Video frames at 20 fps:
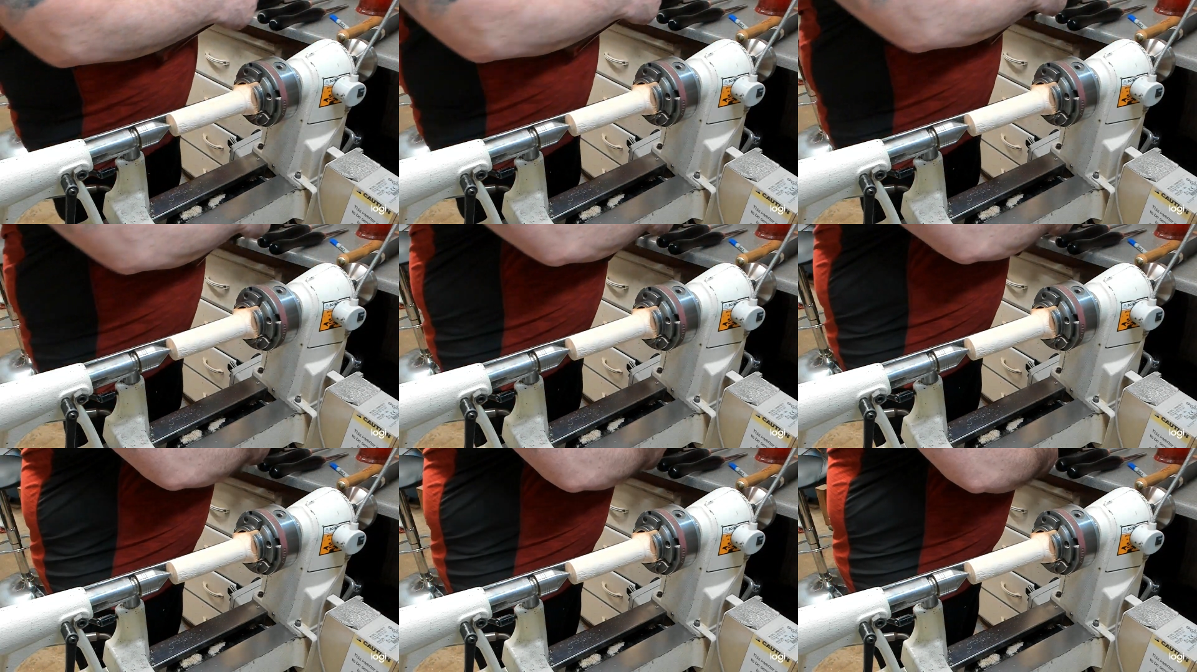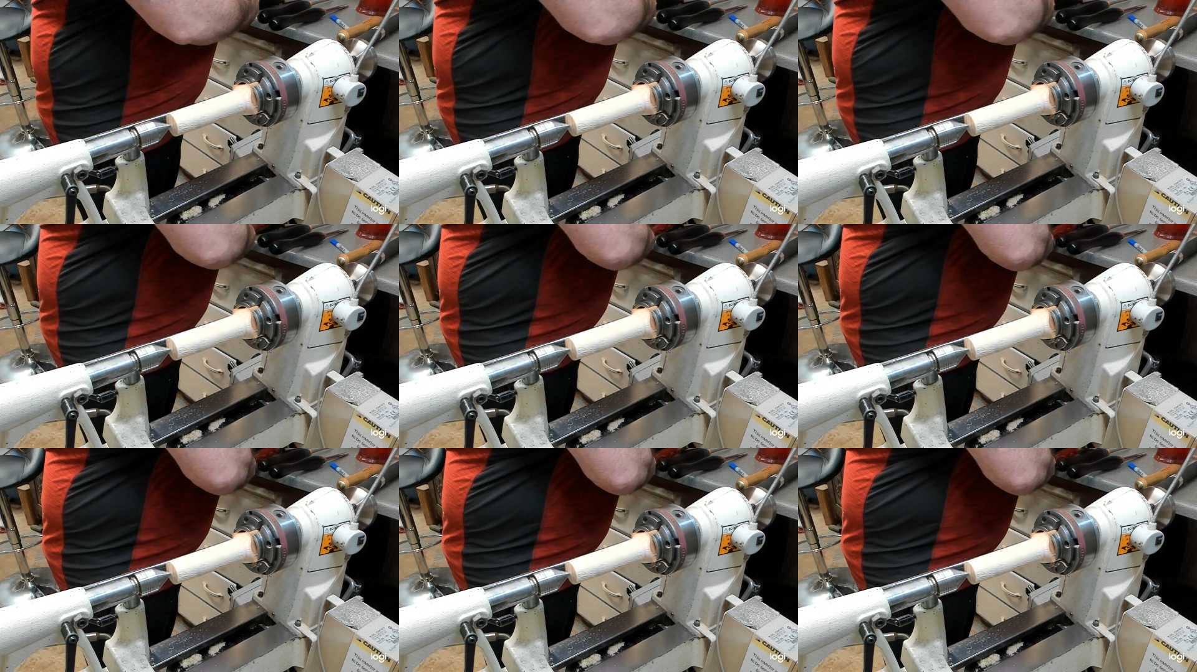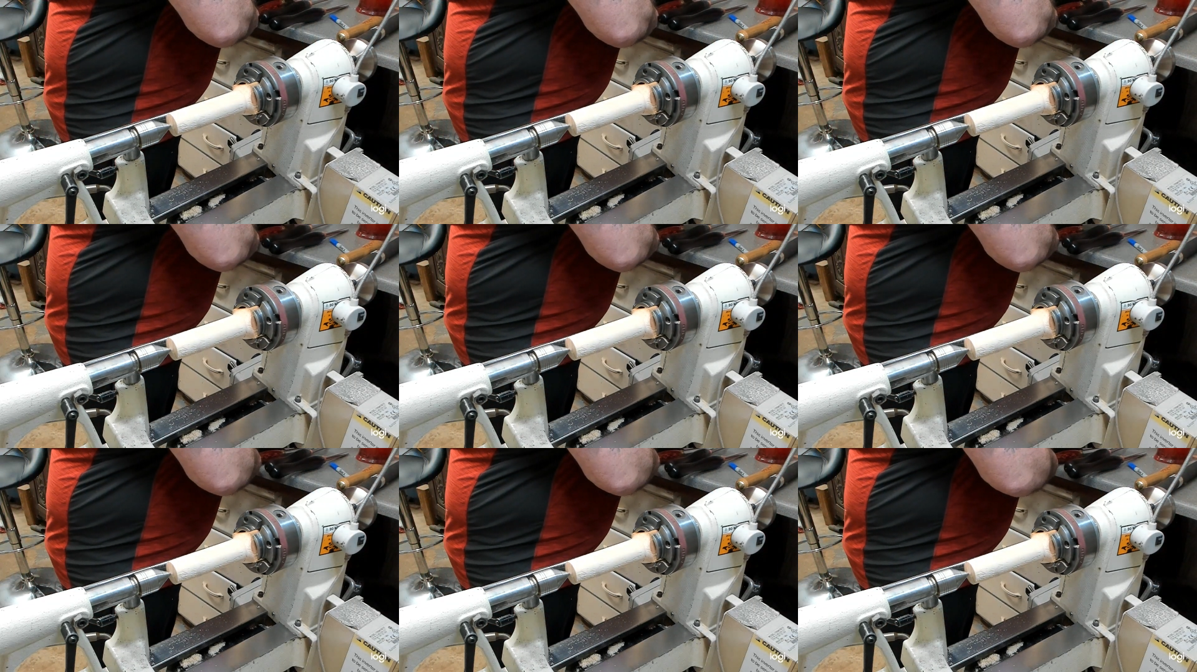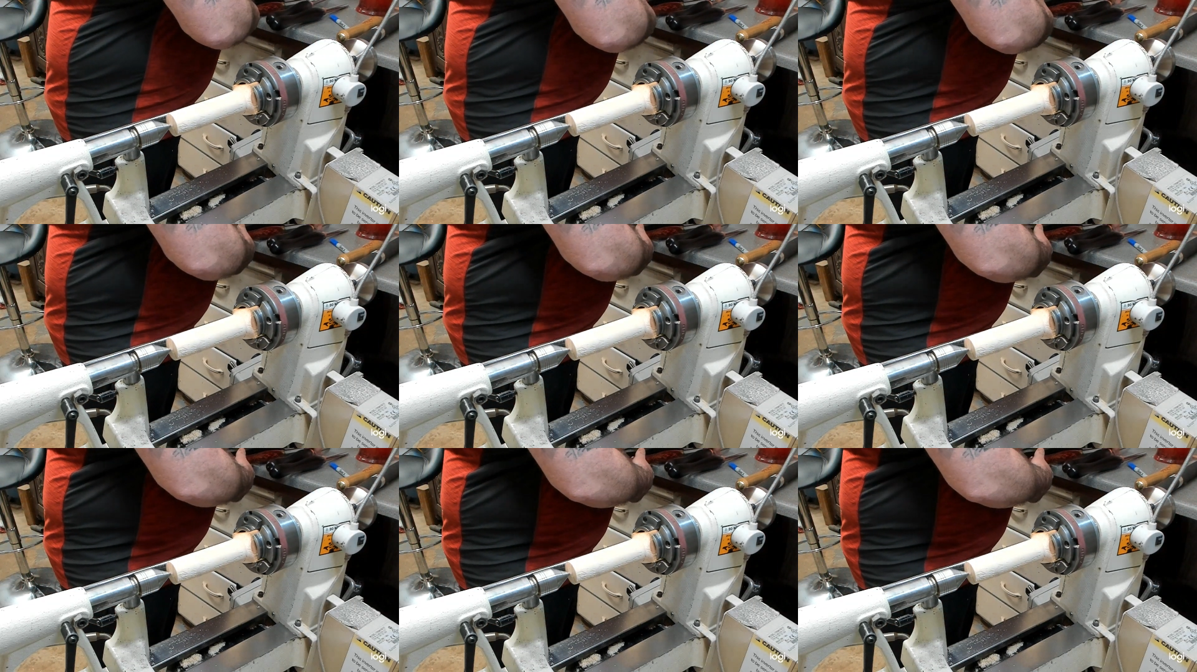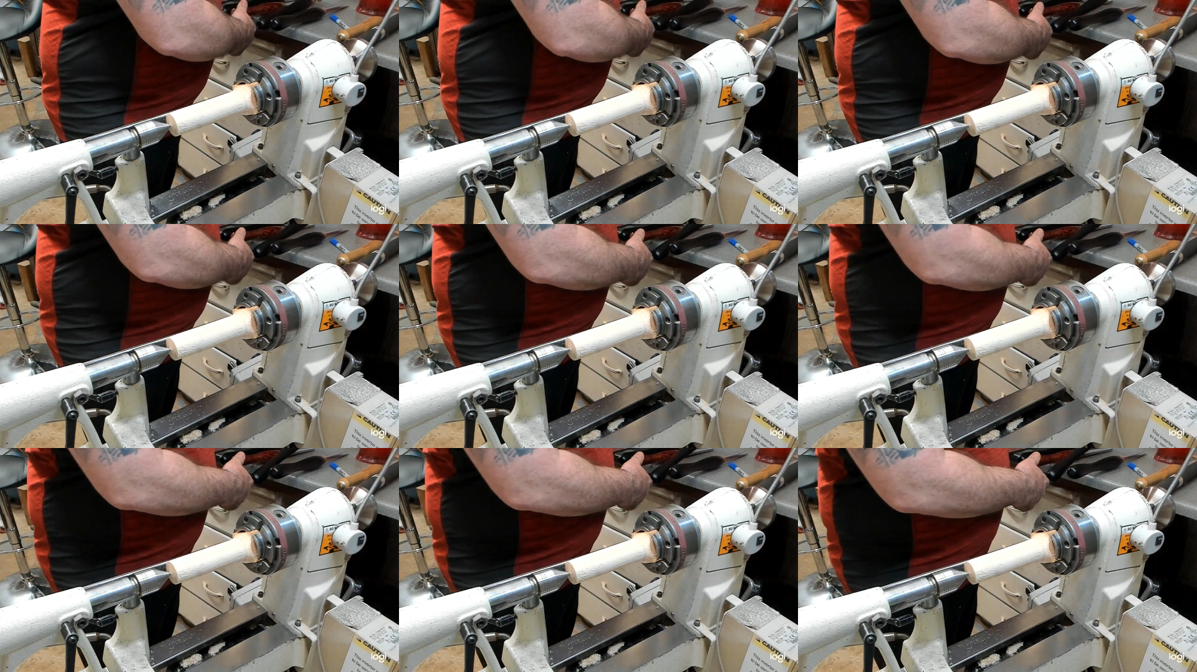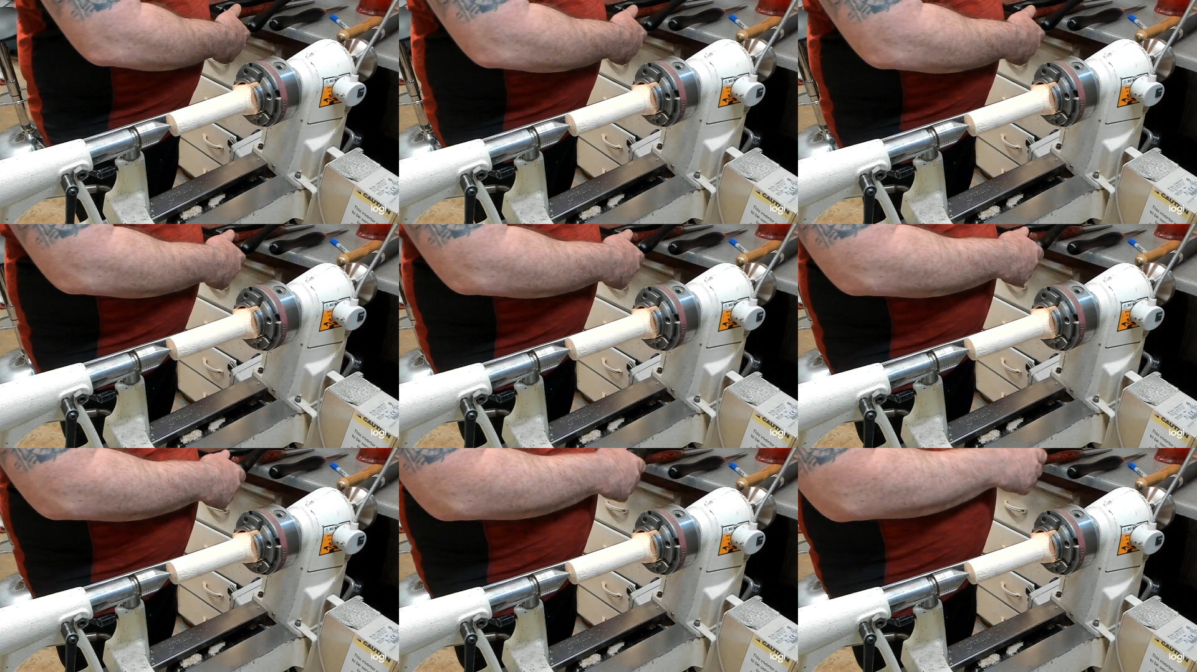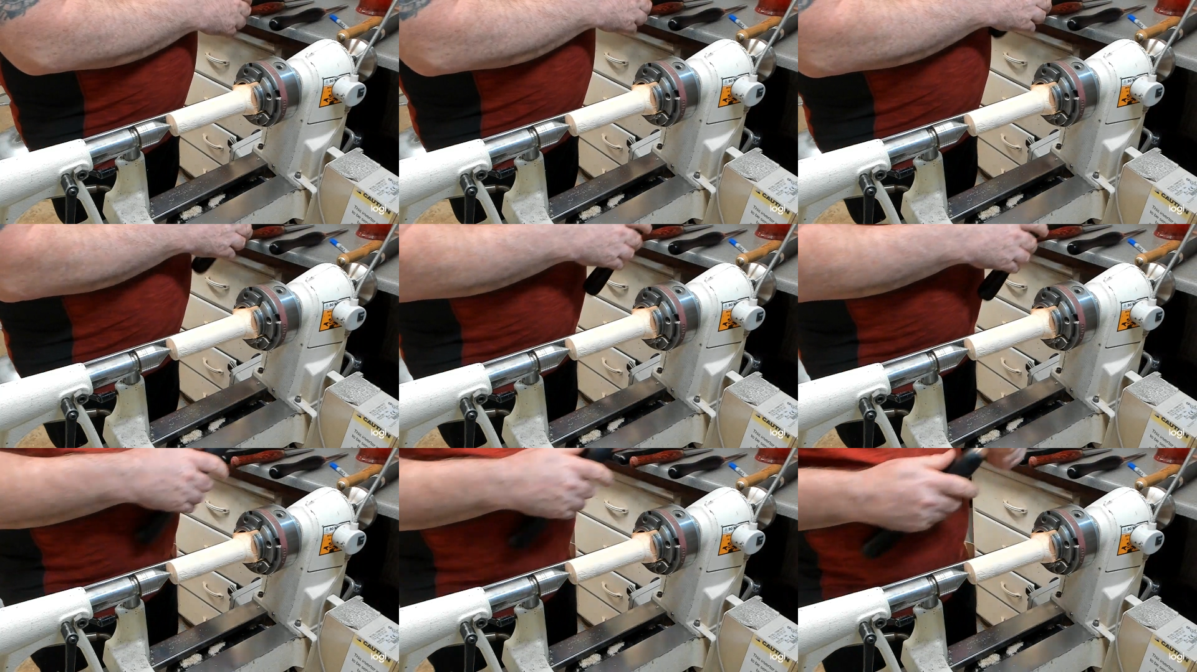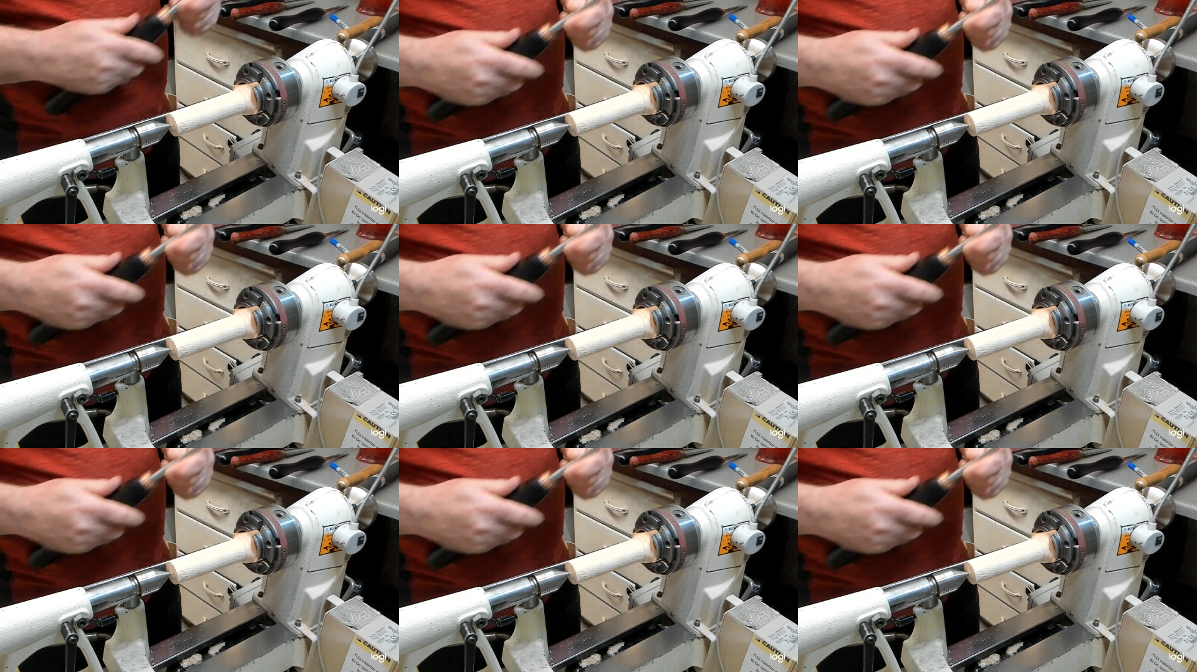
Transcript: No face is visible, so there are no lips to read.